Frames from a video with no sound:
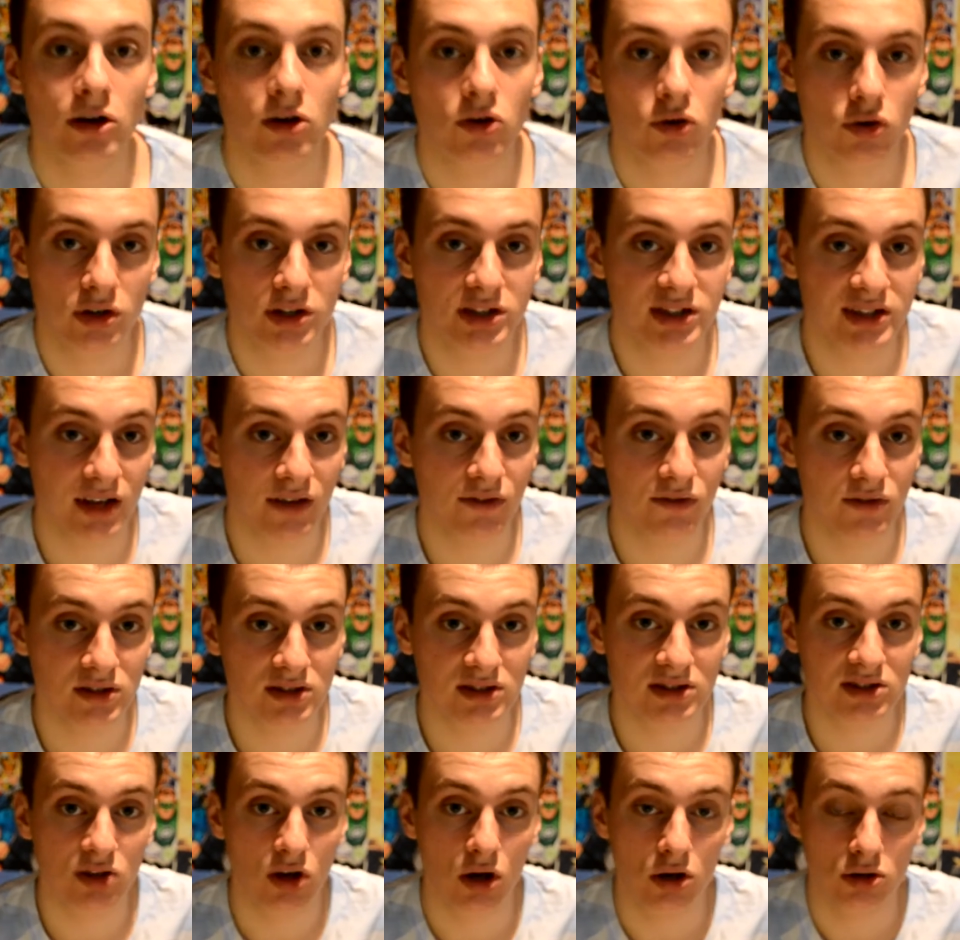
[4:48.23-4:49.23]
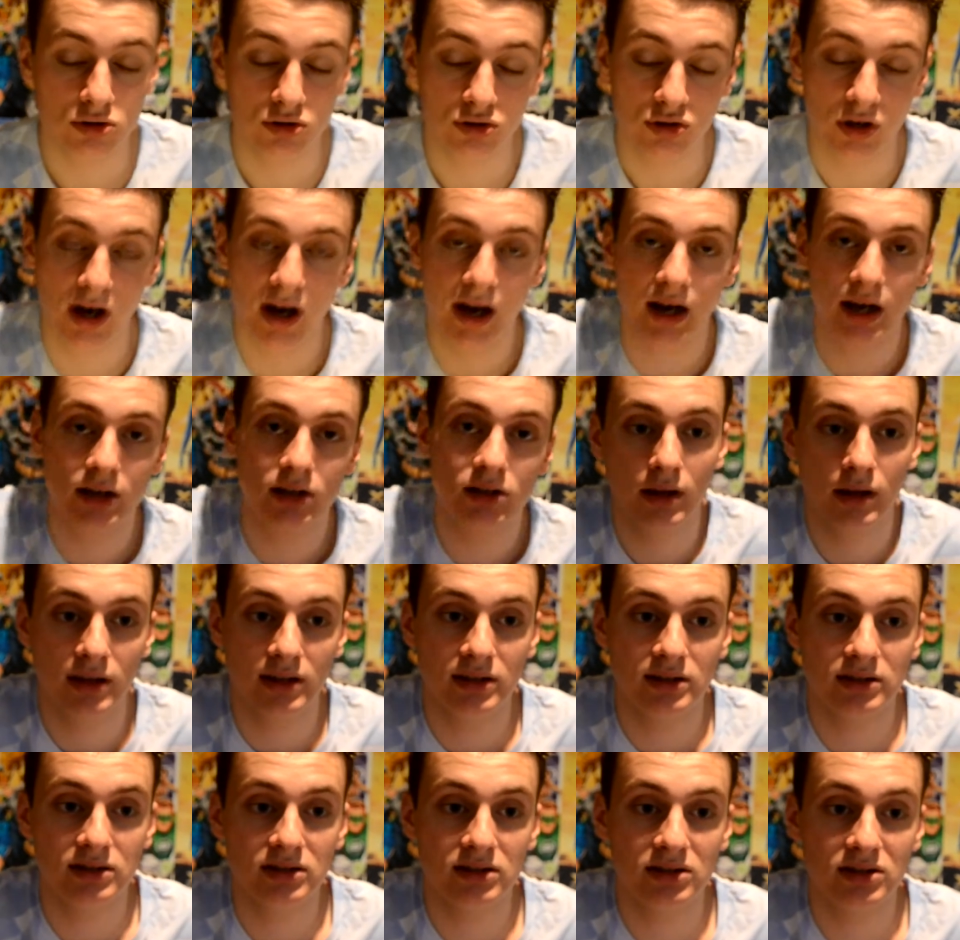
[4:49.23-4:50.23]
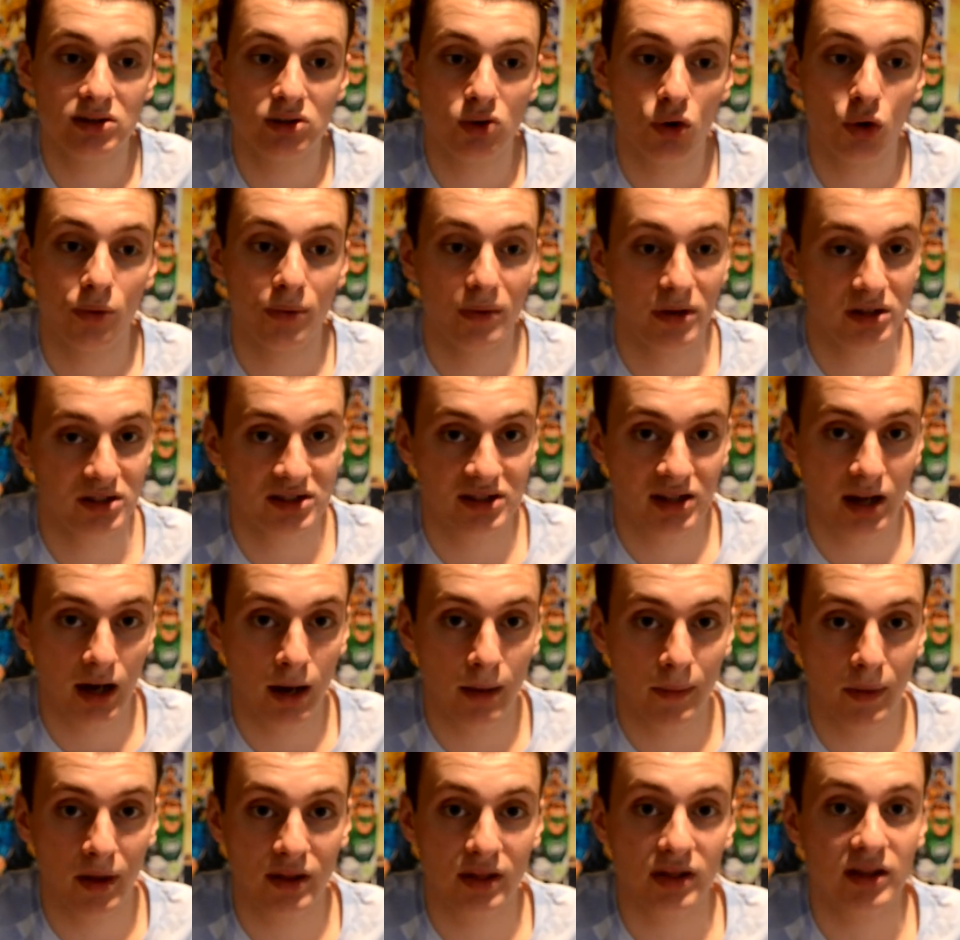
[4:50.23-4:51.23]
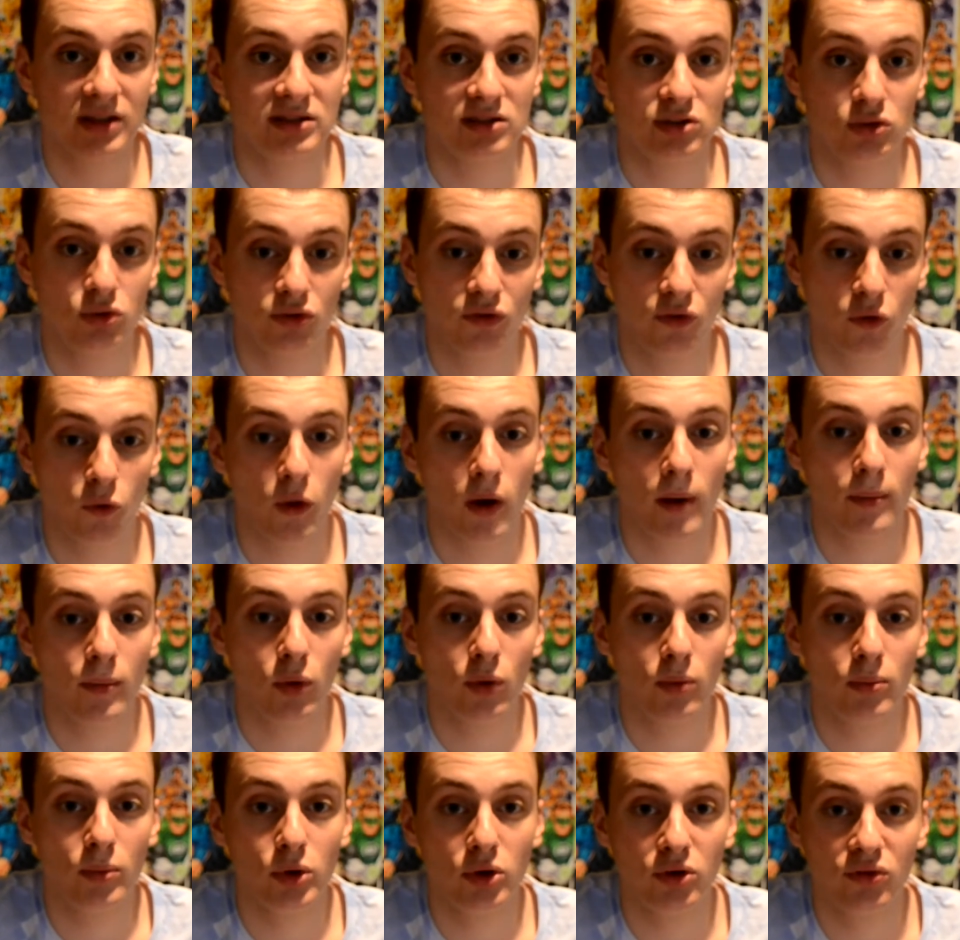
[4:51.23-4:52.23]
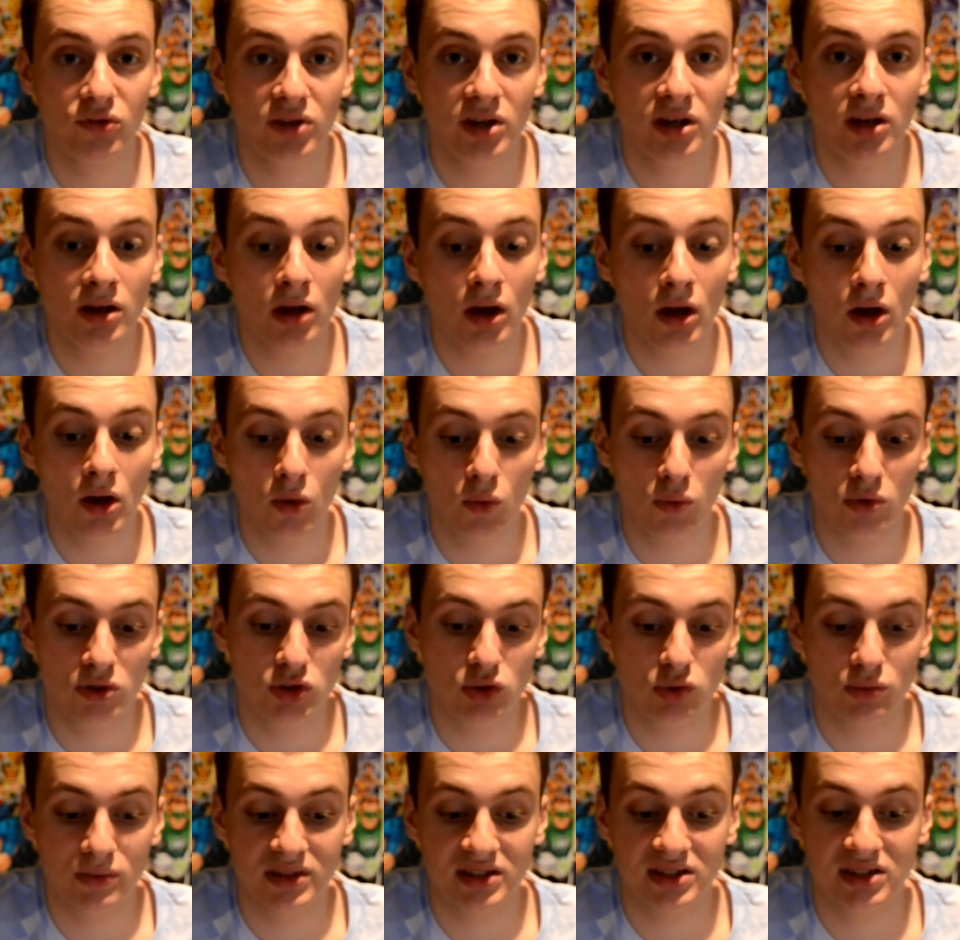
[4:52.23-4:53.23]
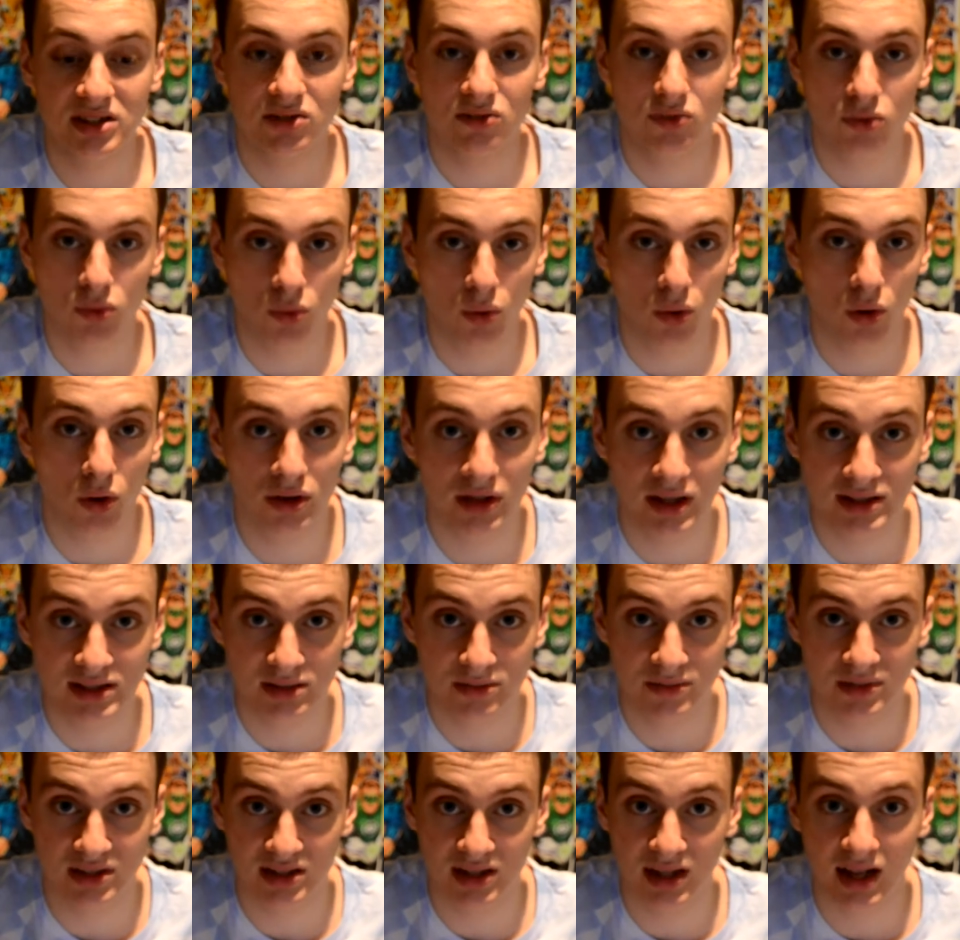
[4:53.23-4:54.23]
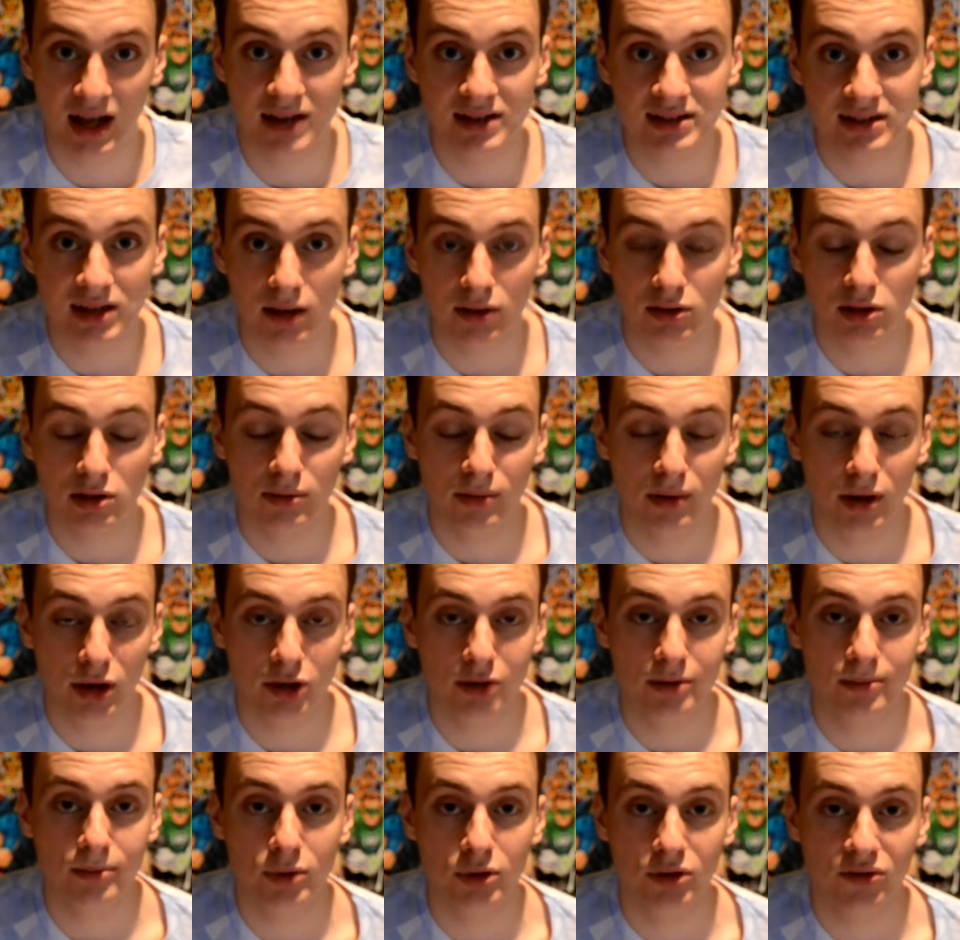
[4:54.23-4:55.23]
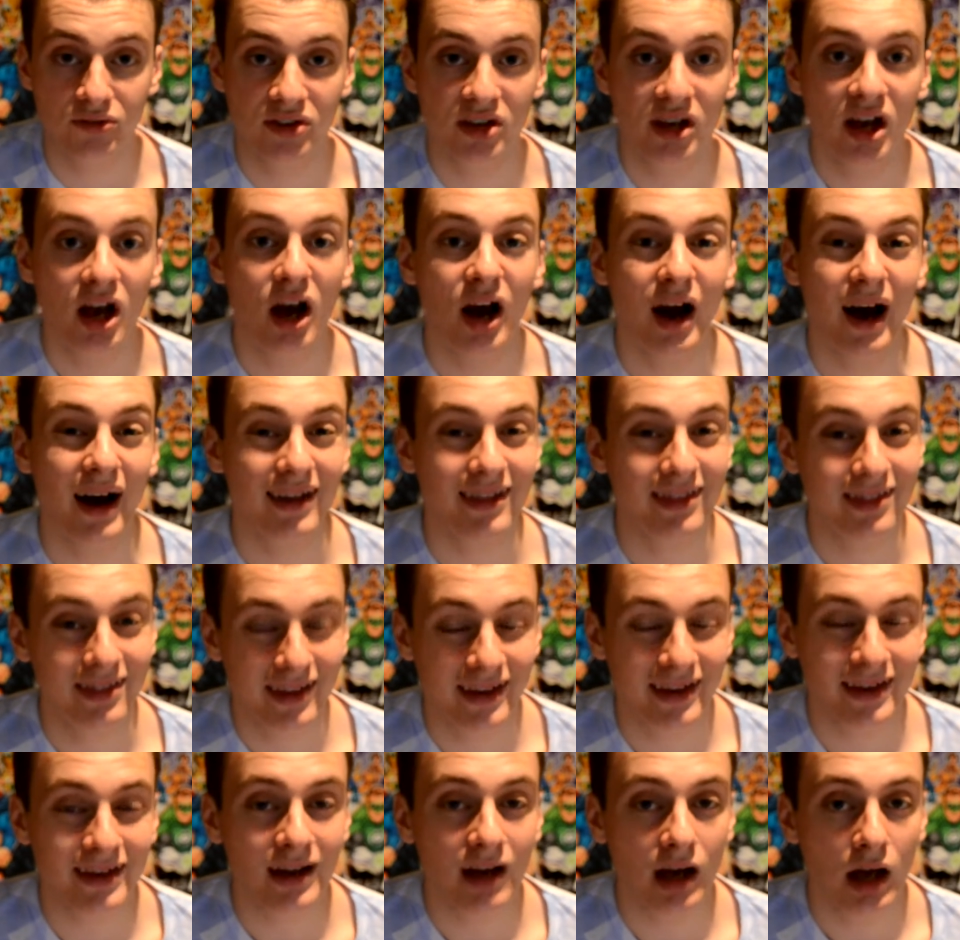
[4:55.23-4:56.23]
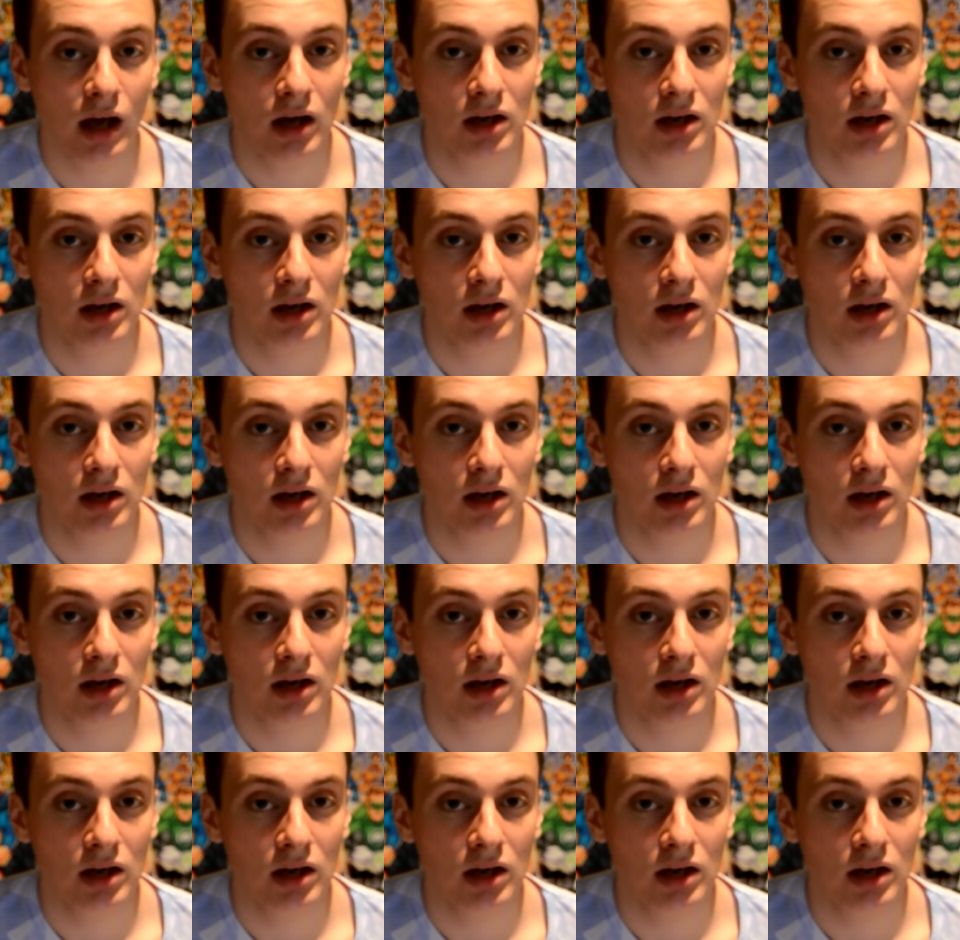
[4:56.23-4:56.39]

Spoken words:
Chris Evans' contract is almost up. I think he's good for one more movie, which will be Civil War. That's going to be his last Captain America movie, I think.